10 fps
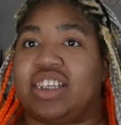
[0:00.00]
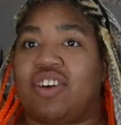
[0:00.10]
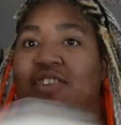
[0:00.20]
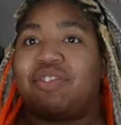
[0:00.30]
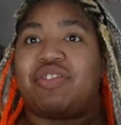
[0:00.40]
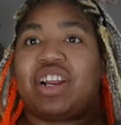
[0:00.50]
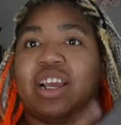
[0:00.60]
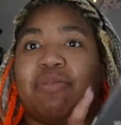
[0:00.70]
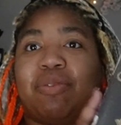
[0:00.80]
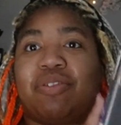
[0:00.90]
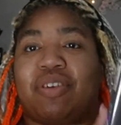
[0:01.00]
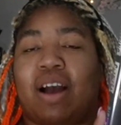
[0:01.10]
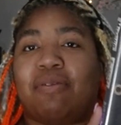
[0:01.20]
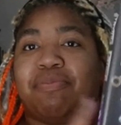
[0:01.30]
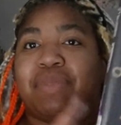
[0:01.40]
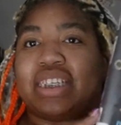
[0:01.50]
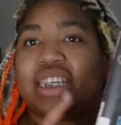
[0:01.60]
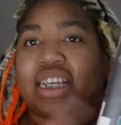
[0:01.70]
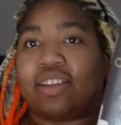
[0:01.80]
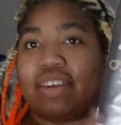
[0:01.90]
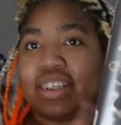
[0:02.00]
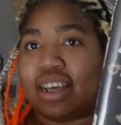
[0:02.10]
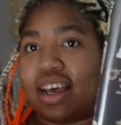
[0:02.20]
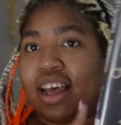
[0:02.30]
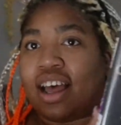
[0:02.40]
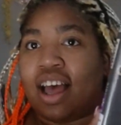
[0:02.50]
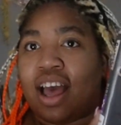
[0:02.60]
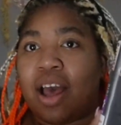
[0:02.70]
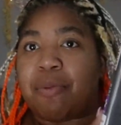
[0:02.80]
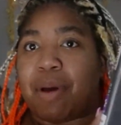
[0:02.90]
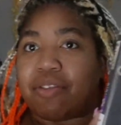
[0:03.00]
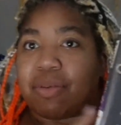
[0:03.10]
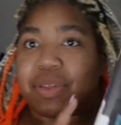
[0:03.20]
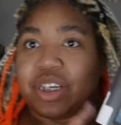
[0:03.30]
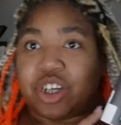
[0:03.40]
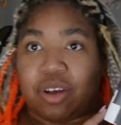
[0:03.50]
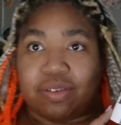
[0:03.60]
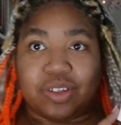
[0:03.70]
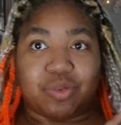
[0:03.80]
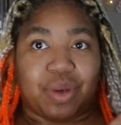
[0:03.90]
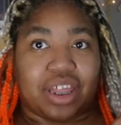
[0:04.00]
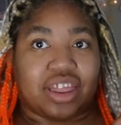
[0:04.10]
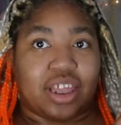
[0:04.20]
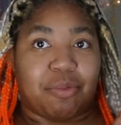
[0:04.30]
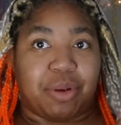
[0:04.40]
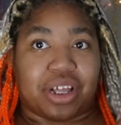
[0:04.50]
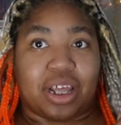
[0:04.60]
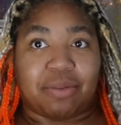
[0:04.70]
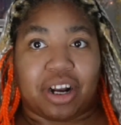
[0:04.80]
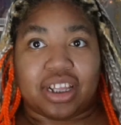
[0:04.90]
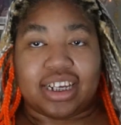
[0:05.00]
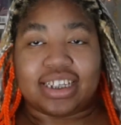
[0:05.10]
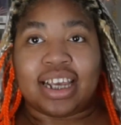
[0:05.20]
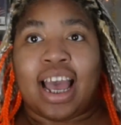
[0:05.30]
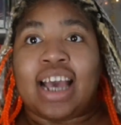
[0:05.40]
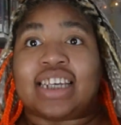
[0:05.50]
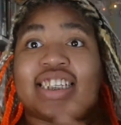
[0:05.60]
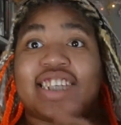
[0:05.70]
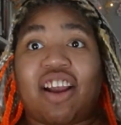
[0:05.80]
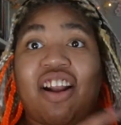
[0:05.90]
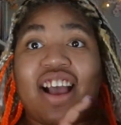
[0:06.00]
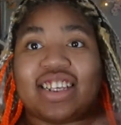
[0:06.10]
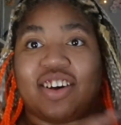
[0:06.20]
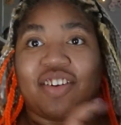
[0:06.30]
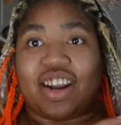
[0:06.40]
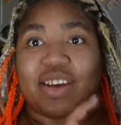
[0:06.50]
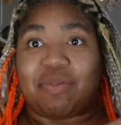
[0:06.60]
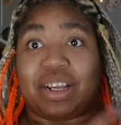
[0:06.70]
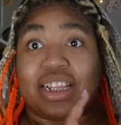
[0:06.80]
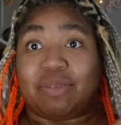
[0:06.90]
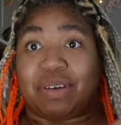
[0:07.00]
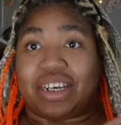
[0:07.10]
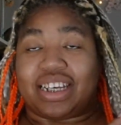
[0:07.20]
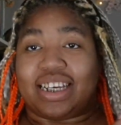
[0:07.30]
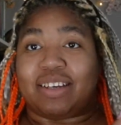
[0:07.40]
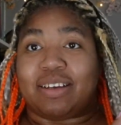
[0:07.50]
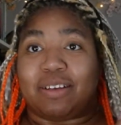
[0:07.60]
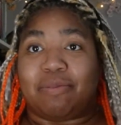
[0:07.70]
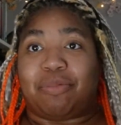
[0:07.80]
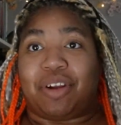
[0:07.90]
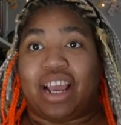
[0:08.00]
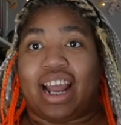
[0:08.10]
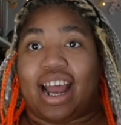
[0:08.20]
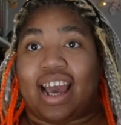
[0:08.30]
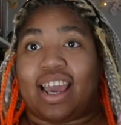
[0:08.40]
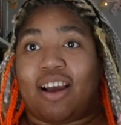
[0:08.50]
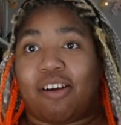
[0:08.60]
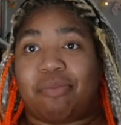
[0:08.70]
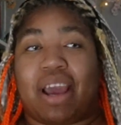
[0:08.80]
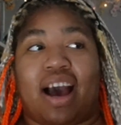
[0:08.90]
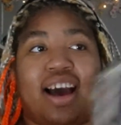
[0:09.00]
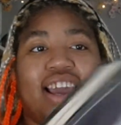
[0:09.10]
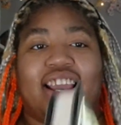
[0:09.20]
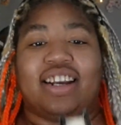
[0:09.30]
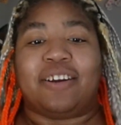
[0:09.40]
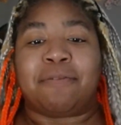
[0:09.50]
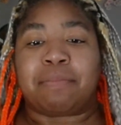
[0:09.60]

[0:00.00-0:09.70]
So I've been reading uh, Missing Clarissa by Ripley Jones with the book club girlies. Sarah has already completed the book. Bree and I are behind.